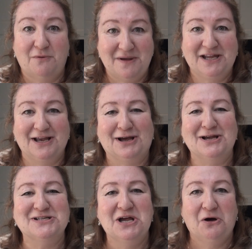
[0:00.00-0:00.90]

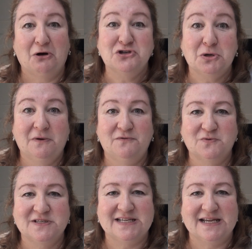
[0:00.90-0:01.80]
vermiculite on top of
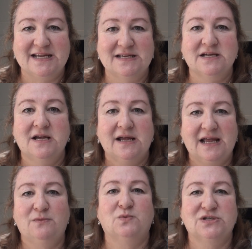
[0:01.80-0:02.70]
your seed,
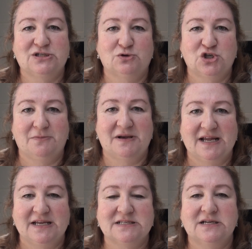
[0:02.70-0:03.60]
it will still
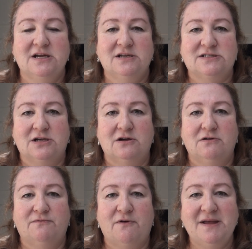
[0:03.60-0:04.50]
germinate.
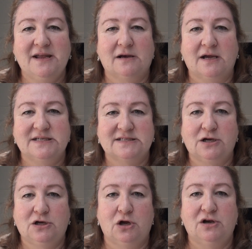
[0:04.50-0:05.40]
So vermiculite is a
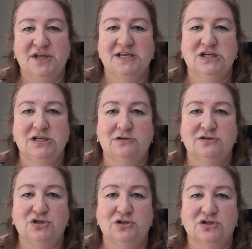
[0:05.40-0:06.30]
good thing to use to